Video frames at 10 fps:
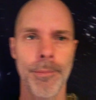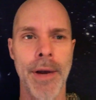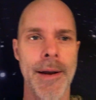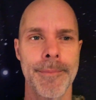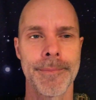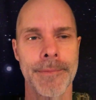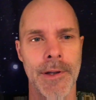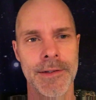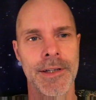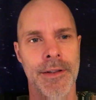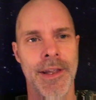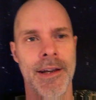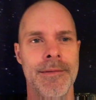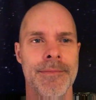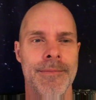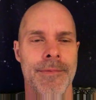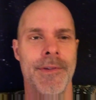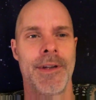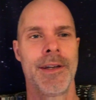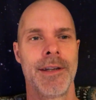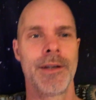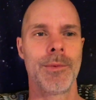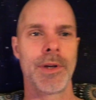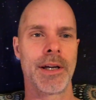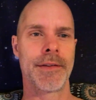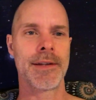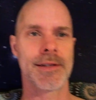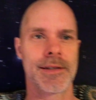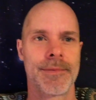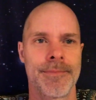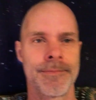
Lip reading: But until then, we got this.